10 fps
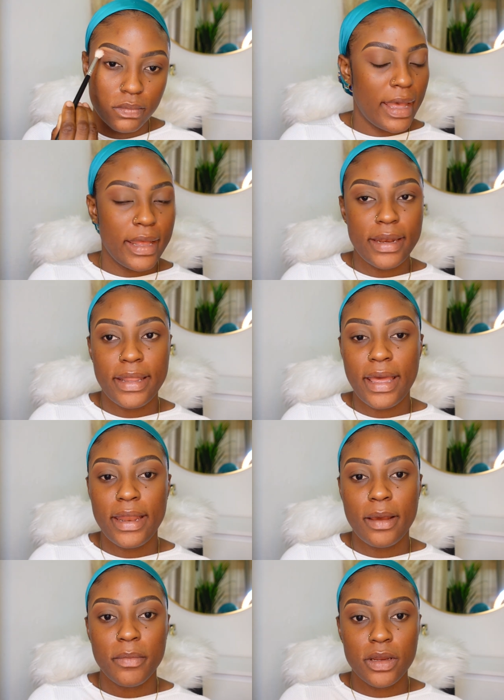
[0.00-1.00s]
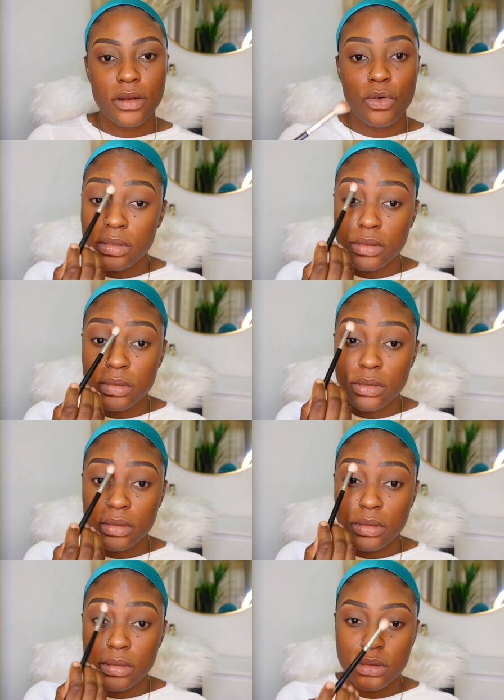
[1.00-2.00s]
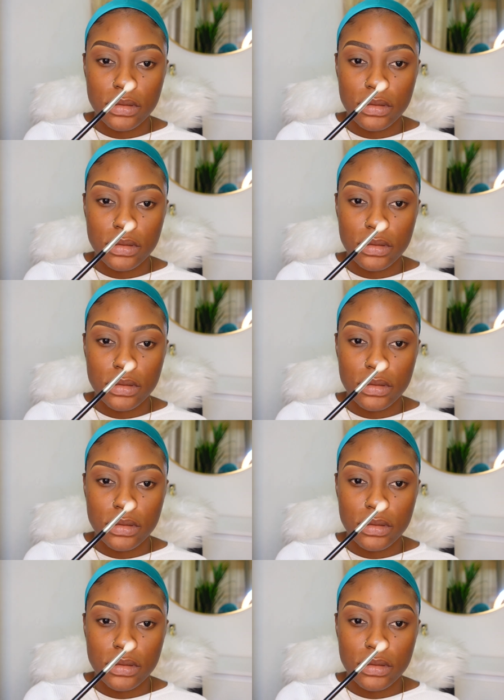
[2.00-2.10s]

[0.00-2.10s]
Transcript: And then I'm gonna go lightly